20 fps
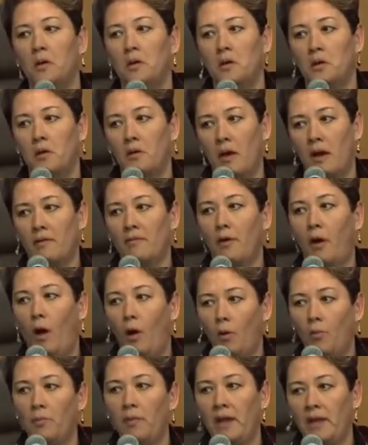who have
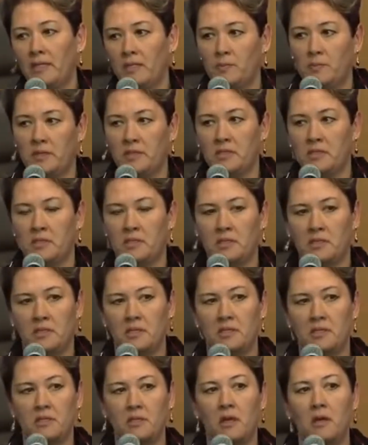home-based
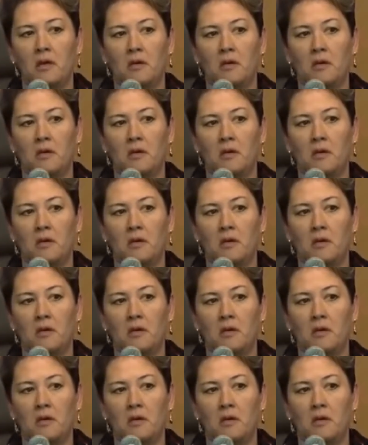businesses